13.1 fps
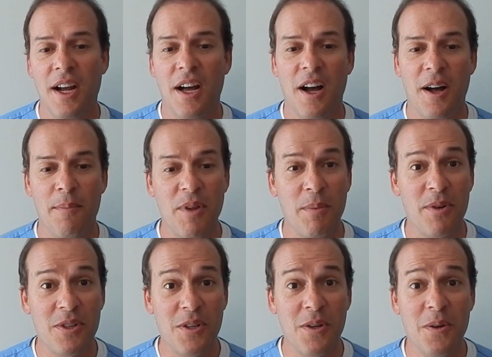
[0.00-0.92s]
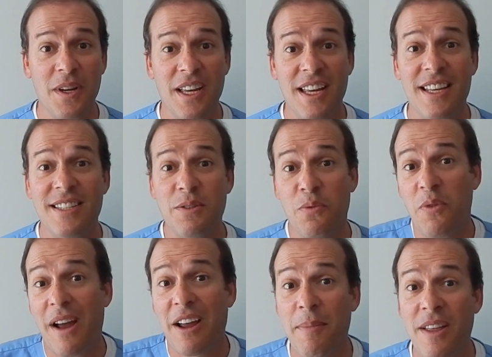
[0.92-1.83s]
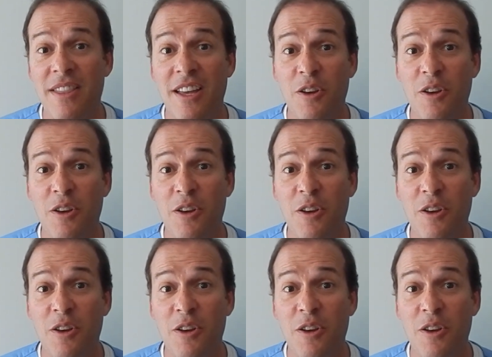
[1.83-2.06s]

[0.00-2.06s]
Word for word: Number 2 is we recommend